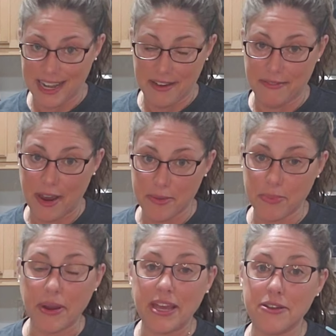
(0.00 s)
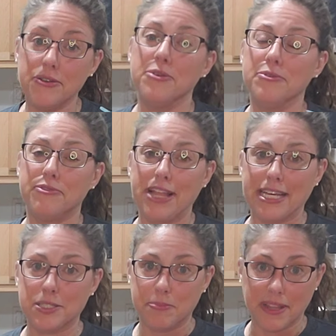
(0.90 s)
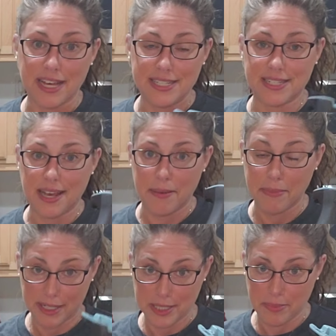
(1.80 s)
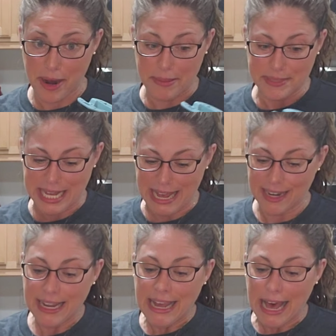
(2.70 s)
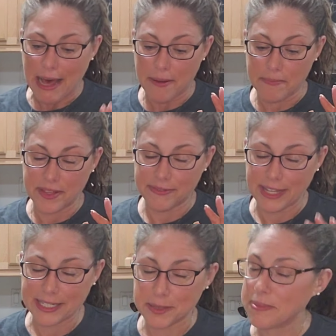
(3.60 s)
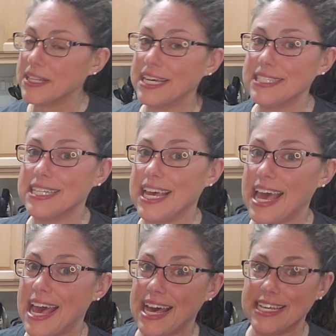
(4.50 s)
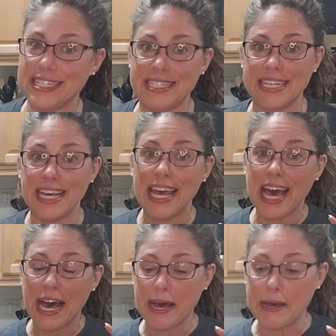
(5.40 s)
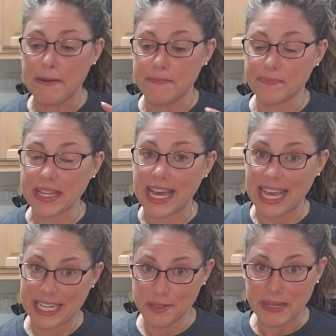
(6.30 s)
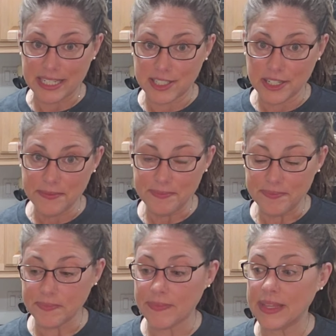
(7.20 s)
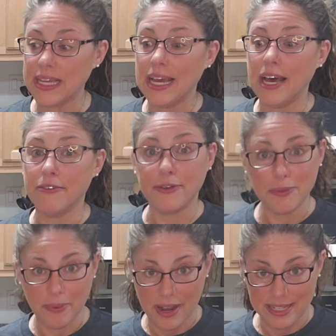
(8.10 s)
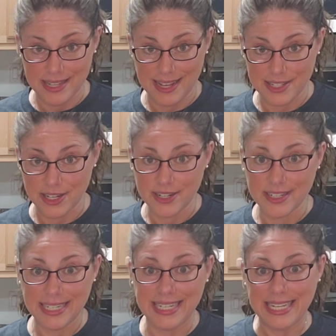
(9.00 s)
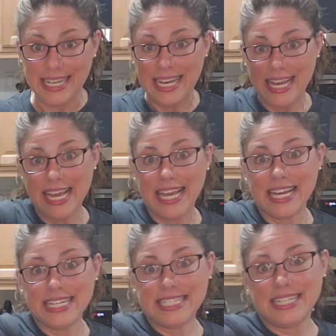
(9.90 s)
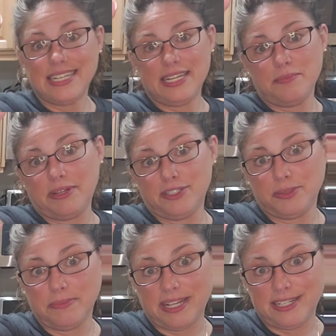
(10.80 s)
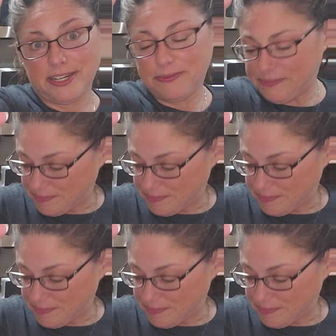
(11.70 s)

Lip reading: of our brand new Flex Plus multi-prep set. The Flex Plus has a hand mixer, a food processor, and an emulsion blender.